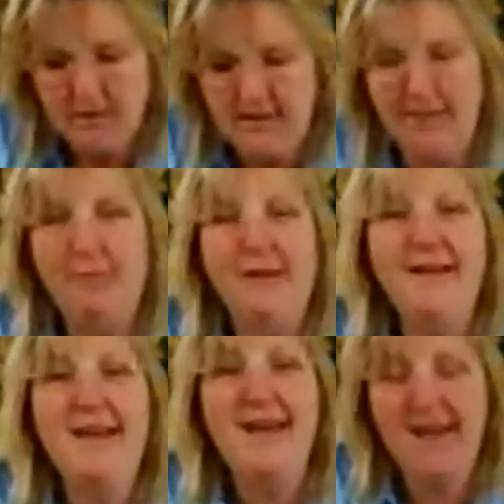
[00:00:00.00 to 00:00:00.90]
Deb
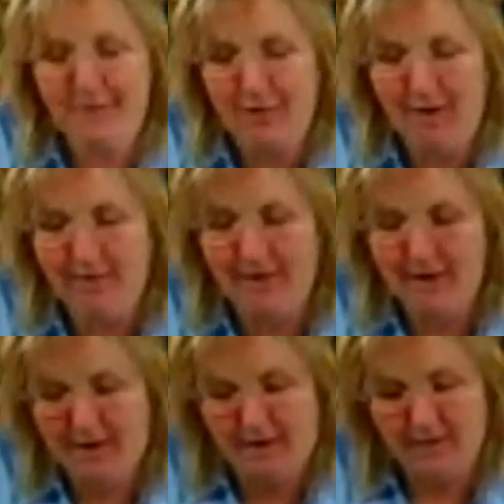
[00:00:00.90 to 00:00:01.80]
Linehan, if you're out
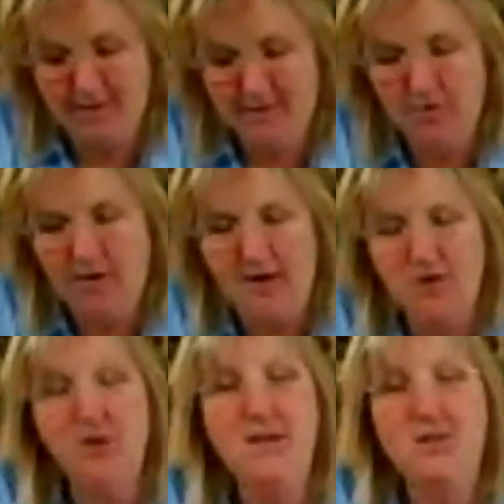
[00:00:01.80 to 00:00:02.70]
there,
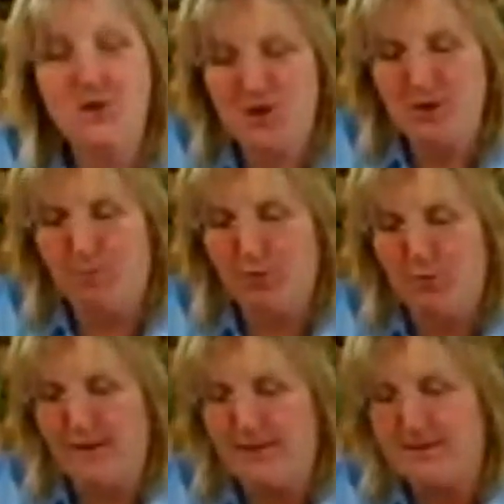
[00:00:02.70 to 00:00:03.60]
congratulations to your
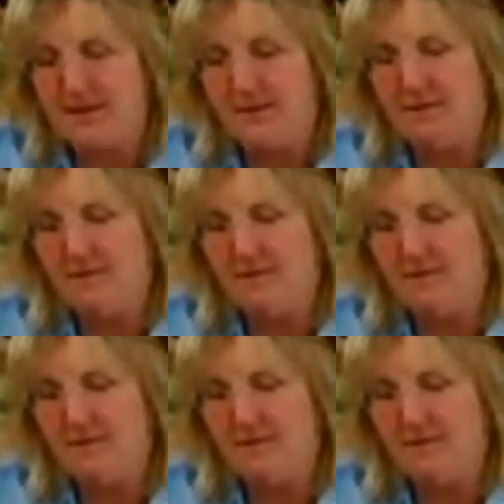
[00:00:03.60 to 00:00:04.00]
Bruins.